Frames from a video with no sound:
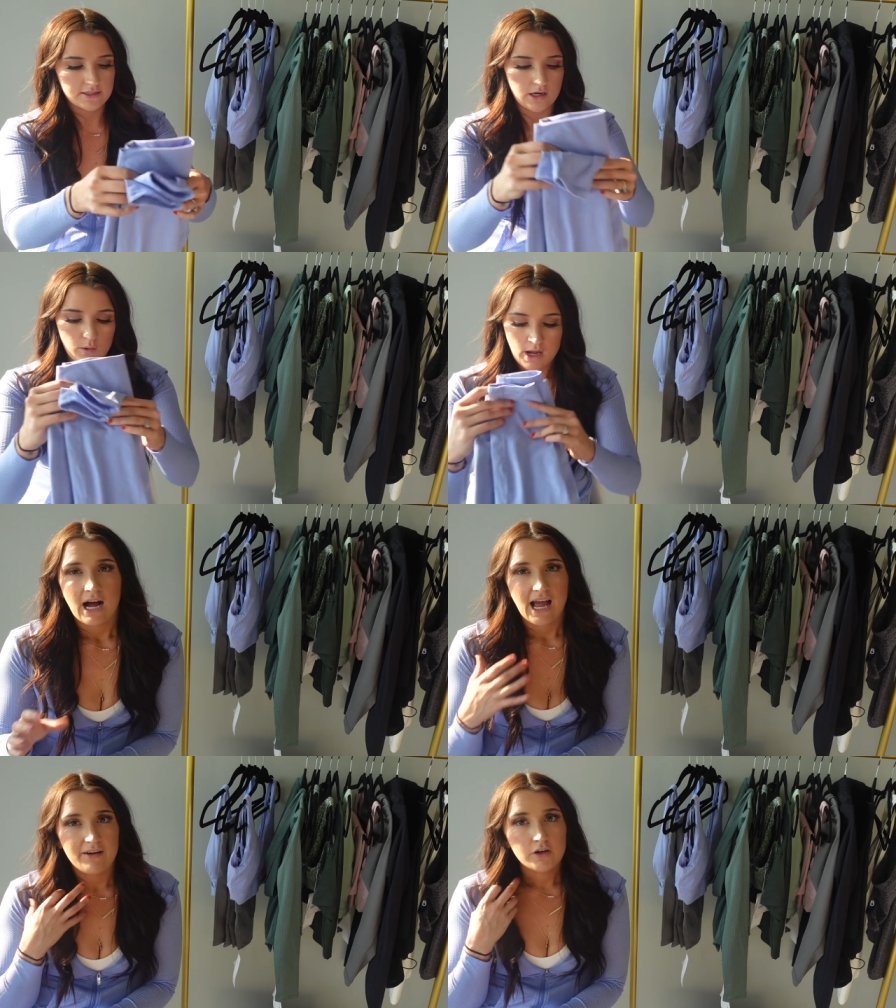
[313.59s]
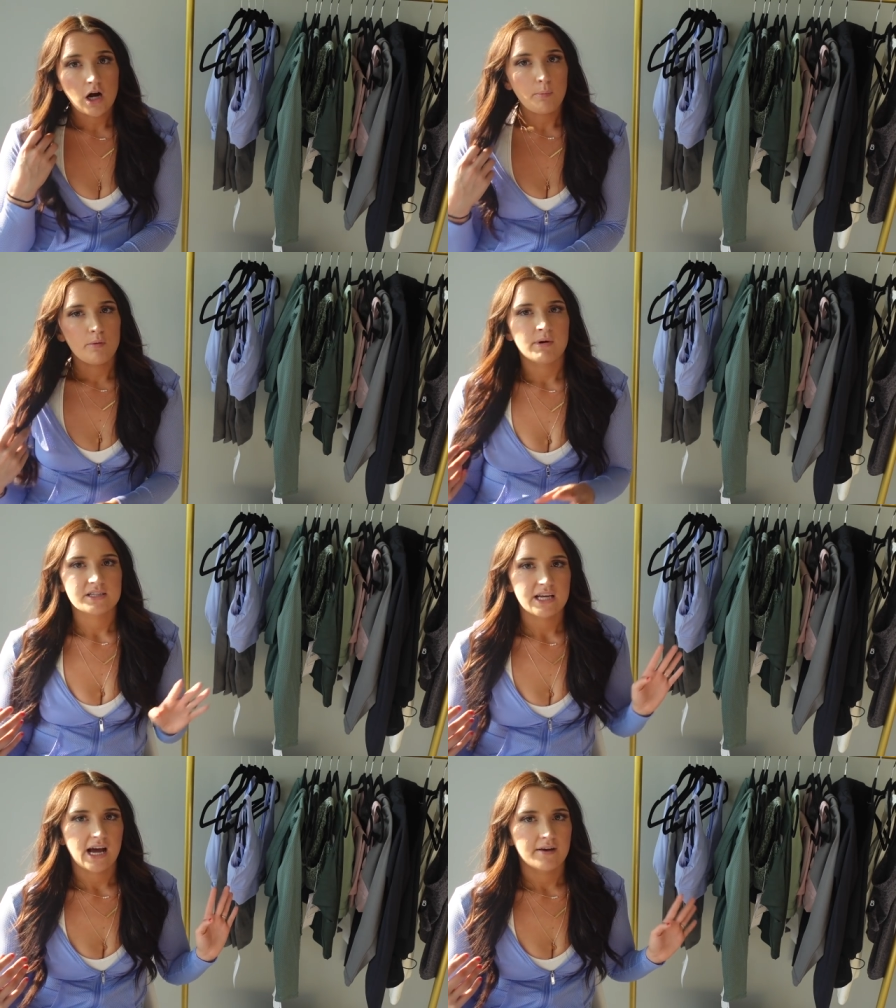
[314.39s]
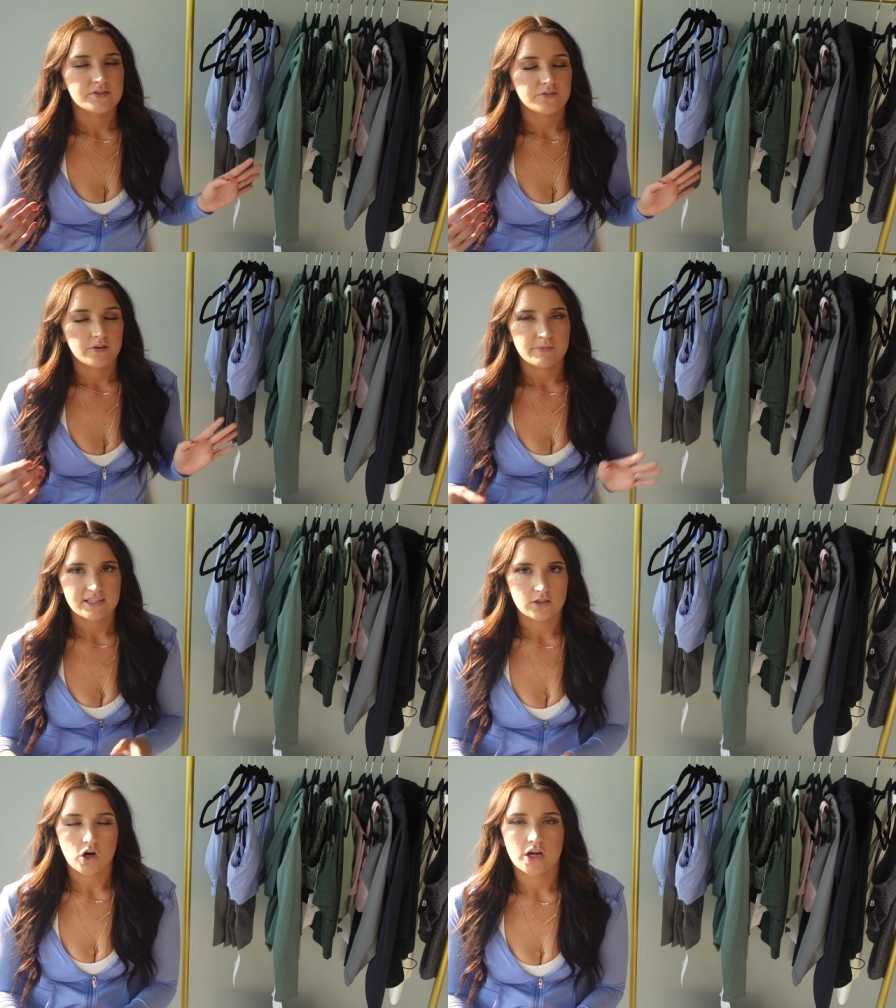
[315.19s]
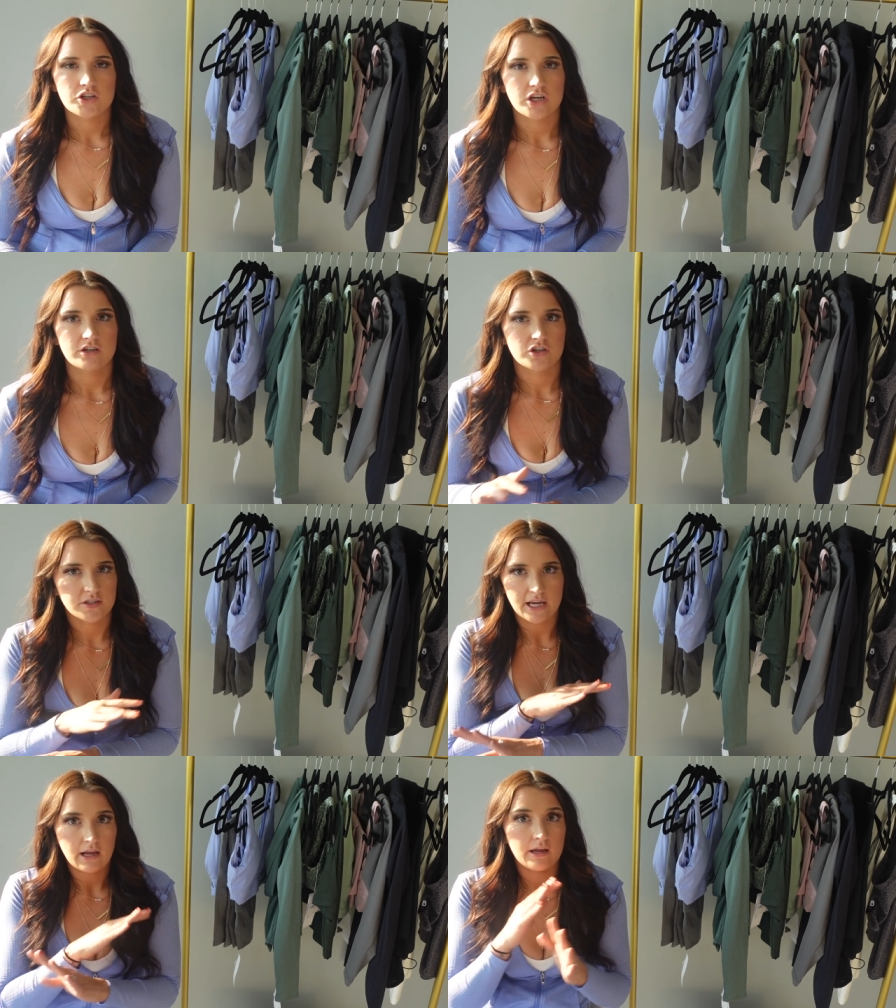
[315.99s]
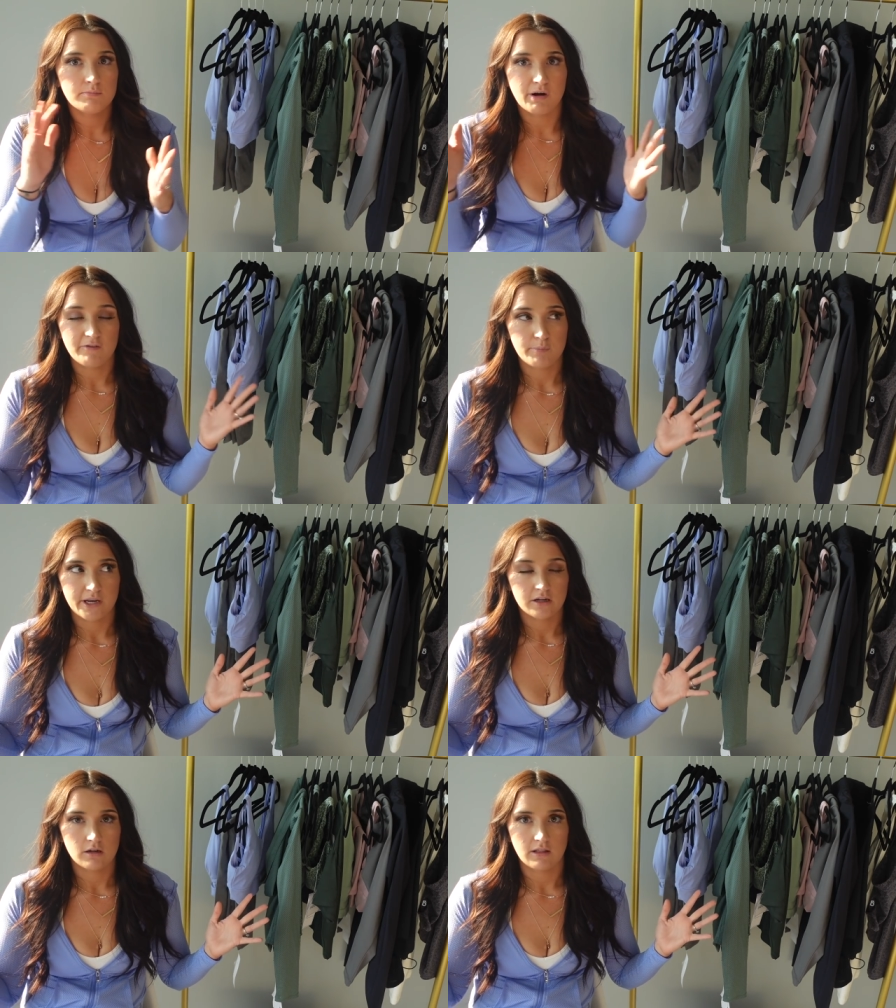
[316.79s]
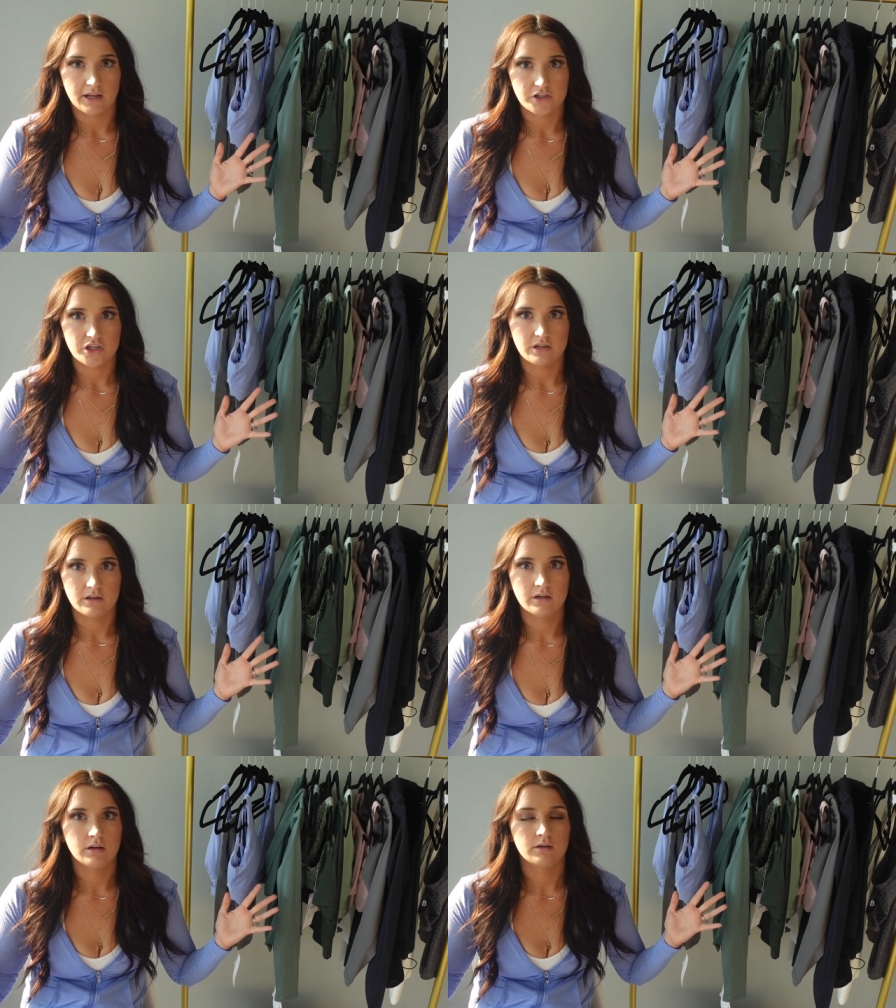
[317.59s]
So I have a couple must-haves from this launch and just like in Buffbunny Collection